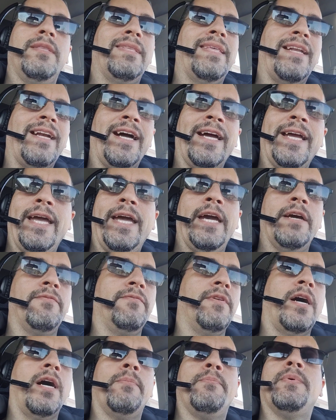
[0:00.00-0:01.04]
that I have
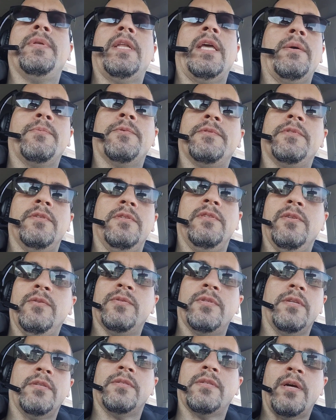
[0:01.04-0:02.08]
not been able to do
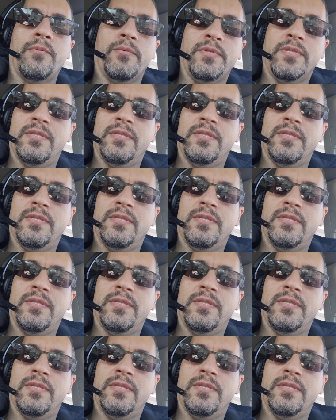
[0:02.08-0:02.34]
since I was